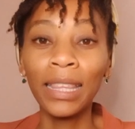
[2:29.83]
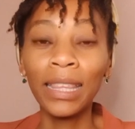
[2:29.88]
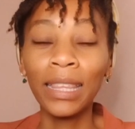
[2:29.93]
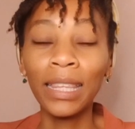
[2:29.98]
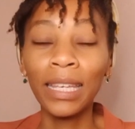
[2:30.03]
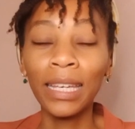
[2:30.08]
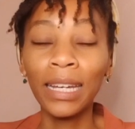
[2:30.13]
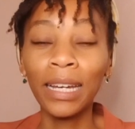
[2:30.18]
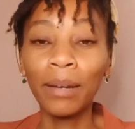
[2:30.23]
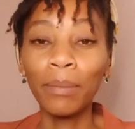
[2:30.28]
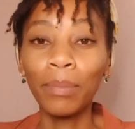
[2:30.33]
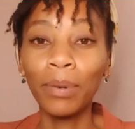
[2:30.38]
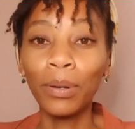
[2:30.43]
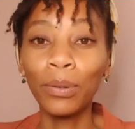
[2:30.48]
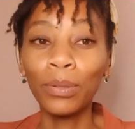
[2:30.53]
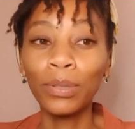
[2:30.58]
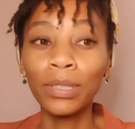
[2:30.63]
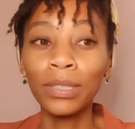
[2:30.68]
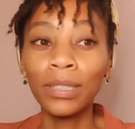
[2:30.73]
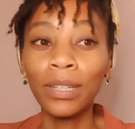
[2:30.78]
think
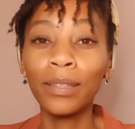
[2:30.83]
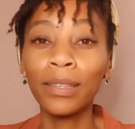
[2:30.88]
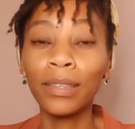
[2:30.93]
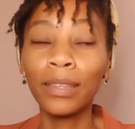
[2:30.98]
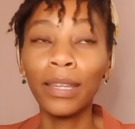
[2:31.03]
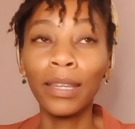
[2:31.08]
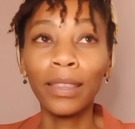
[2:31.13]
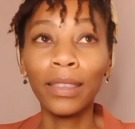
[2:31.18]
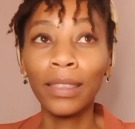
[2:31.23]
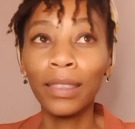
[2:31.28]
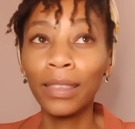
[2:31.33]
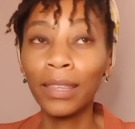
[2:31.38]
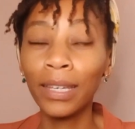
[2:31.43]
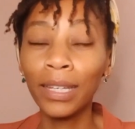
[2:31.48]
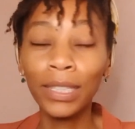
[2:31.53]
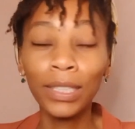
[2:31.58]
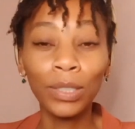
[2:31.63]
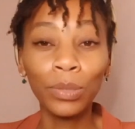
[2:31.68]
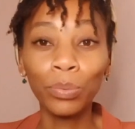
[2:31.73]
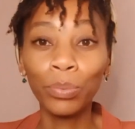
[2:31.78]
about the
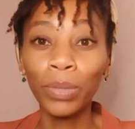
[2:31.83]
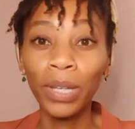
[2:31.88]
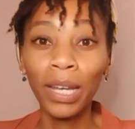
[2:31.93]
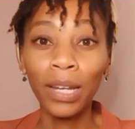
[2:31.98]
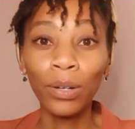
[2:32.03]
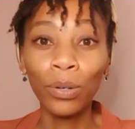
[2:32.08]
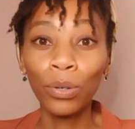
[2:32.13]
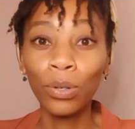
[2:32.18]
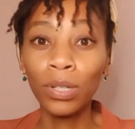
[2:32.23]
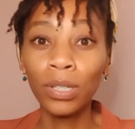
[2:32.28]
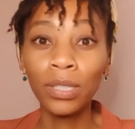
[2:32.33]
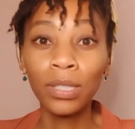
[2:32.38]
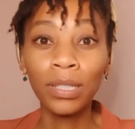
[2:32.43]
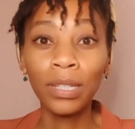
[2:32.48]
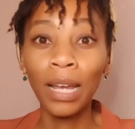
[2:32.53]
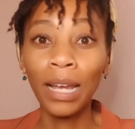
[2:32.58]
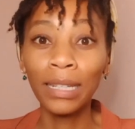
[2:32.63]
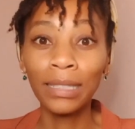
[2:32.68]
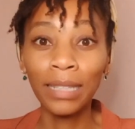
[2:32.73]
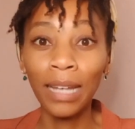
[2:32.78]
things we are not
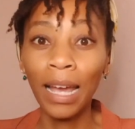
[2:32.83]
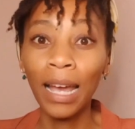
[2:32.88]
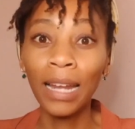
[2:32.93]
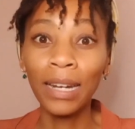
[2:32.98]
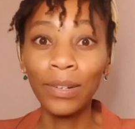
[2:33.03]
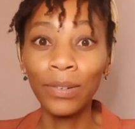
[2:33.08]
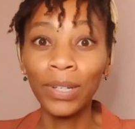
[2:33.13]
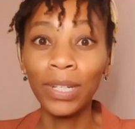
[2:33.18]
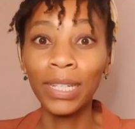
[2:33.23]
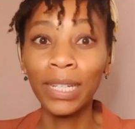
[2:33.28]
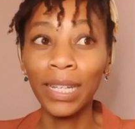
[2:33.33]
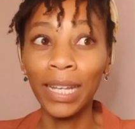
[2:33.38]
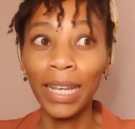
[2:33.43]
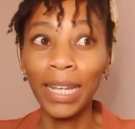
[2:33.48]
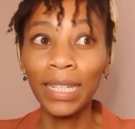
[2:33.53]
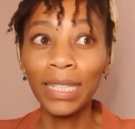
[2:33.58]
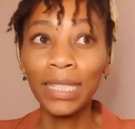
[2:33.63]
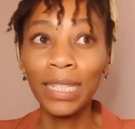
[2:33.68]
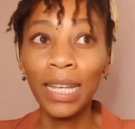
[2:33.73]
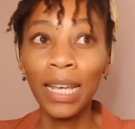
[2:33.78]
at 100
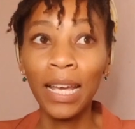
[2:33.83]
yet,